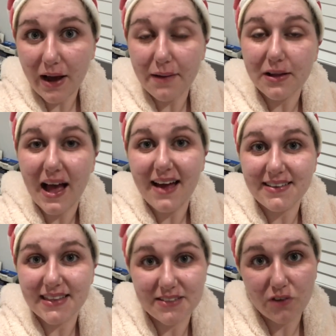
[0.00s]
I will
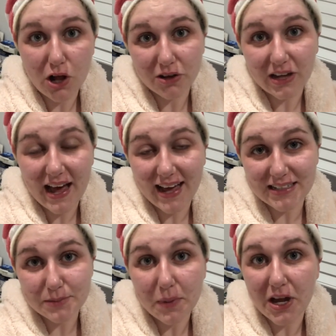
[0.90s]
edit this vlog
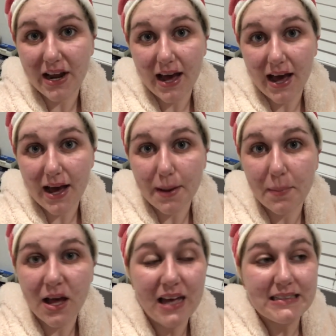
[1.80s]
and put it up